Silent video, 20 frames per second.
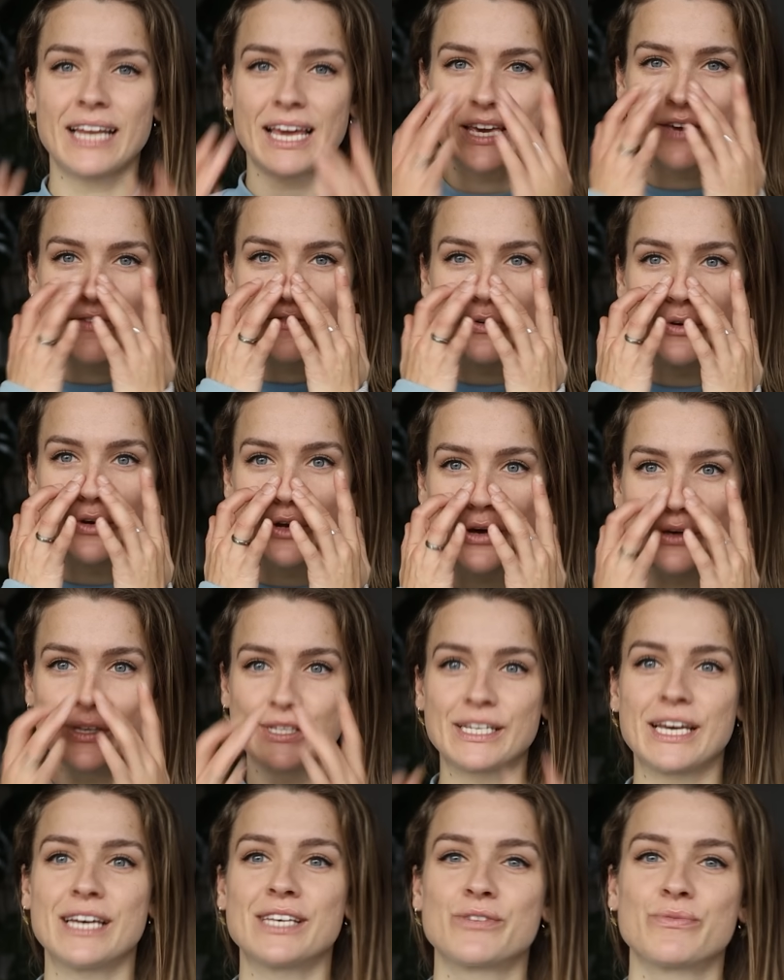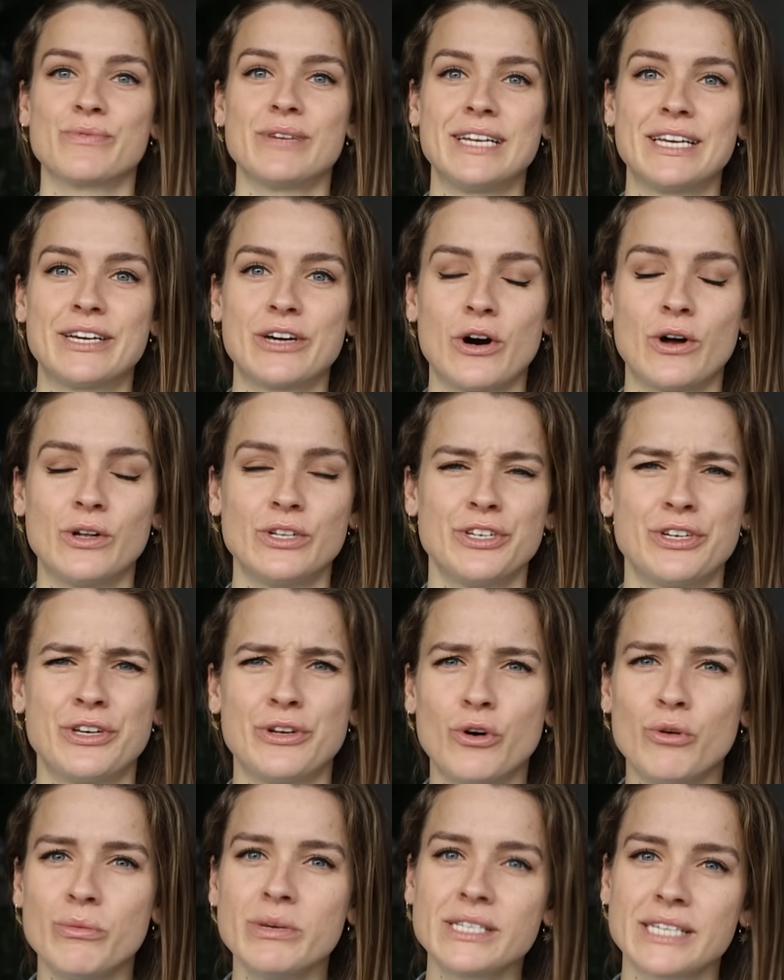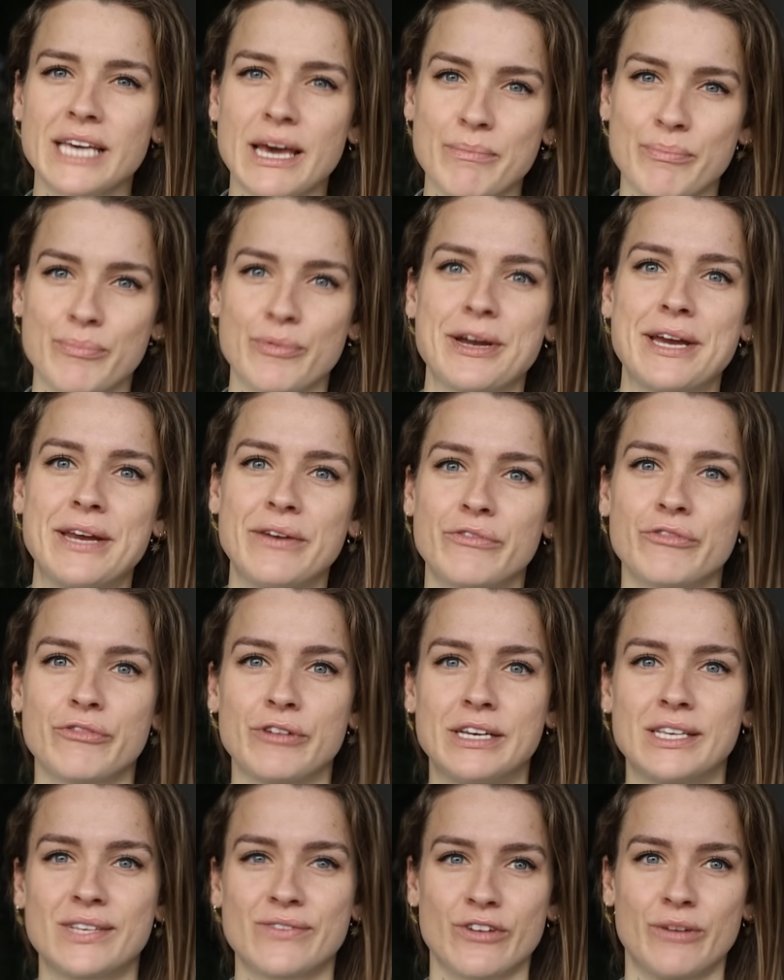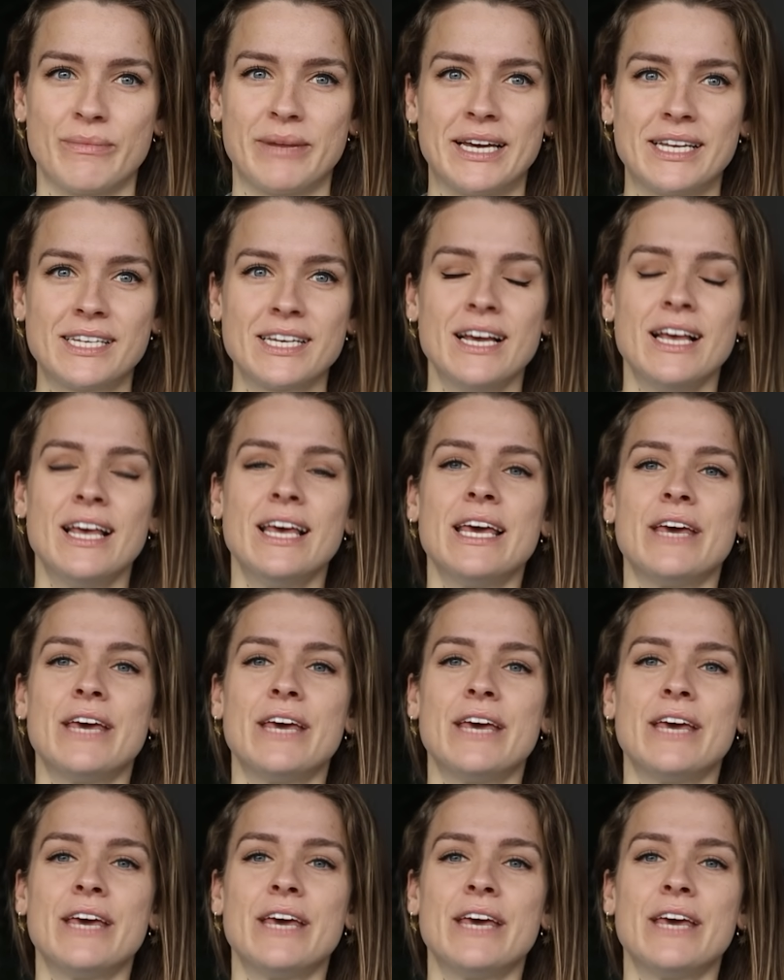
like if your nose gets really cold, you can almost get brain freeze from it.